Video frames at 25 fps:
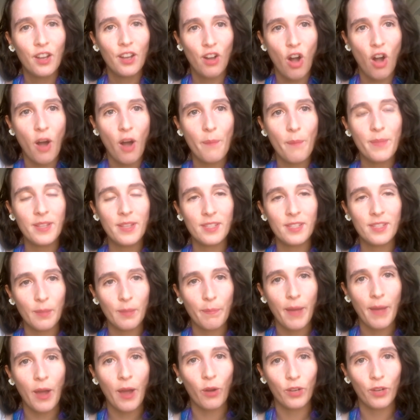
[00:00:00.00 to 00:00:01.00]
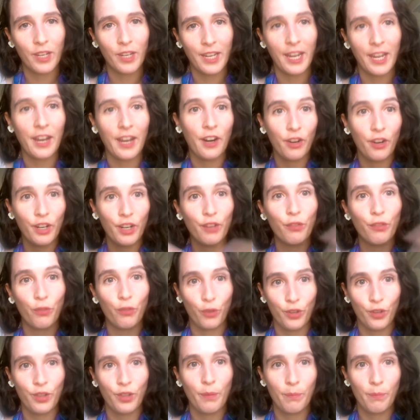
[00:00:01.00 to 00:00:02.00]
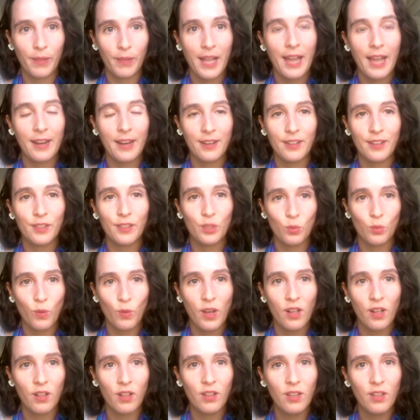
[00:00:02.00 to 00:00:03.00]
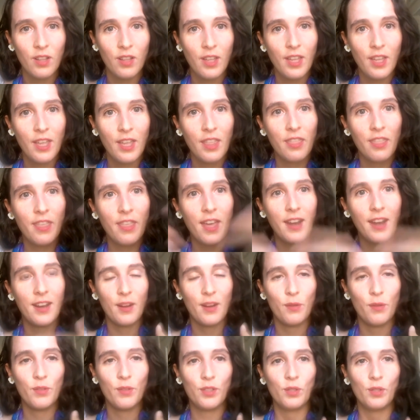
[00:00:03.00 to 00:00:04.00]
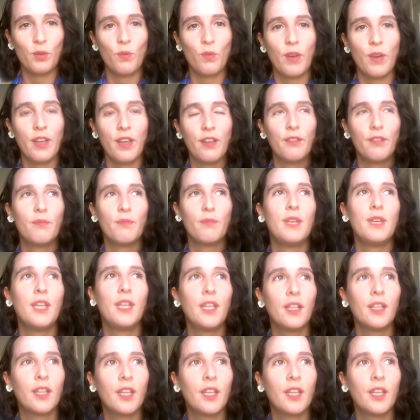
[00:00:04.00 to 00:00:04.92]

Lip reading: comments about caring for the planet as well. That it was a way of me